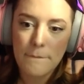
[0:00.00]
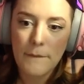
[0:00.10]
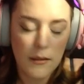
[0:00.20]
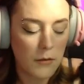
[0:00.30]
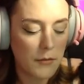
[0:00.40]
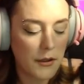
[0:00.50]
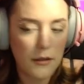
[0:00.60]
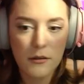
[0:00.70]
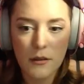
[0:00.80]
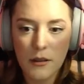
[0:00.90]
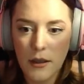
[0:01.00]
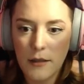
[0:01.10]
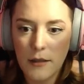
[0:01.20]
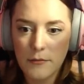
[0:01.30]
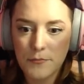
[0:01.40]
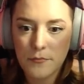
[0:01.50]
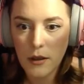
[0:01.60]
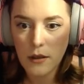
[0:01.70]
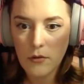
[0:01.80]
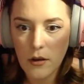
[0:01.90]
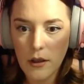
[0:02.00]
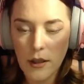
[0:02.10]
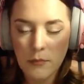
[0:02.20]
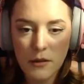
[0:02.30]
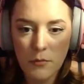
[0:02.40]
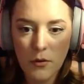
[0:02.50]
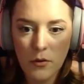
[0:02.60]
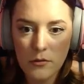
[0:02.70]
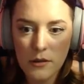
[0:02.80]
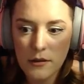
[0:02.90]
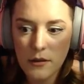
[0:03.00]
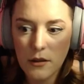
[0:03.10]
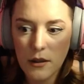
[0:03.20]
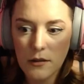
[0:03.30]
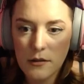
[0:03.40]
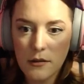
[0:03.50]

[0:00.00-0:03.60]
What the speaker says: That might be good. Okay. Right, empty bottles. Let's do this.